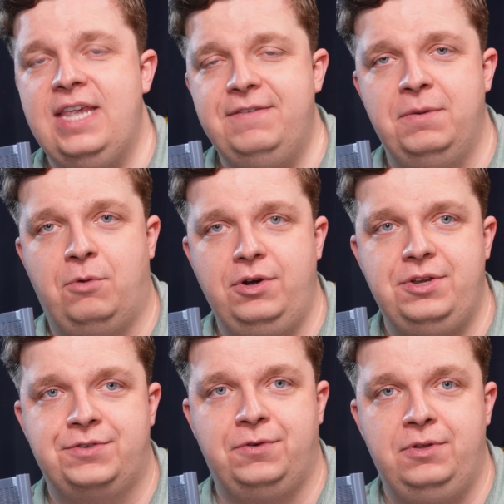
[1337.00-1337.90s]
Even more
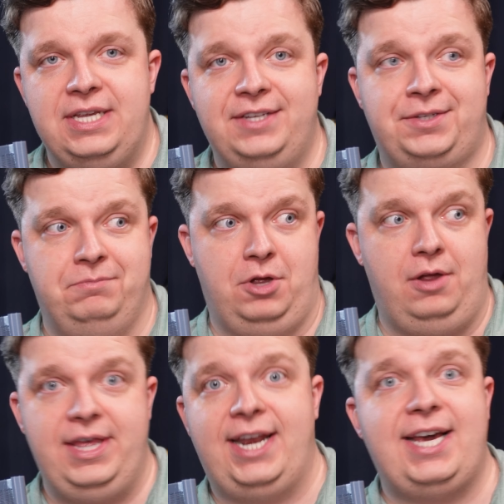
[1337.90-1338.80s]
useful is
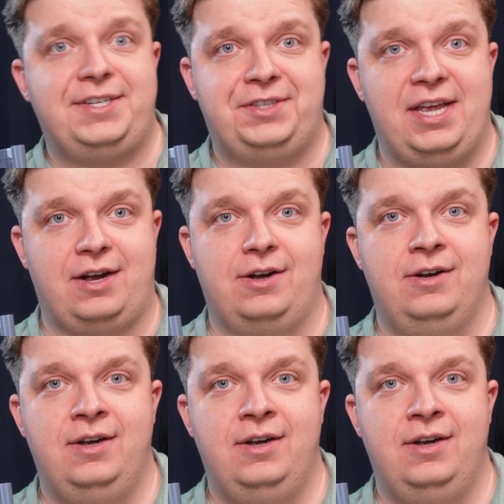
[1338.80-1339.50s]
all that ice there.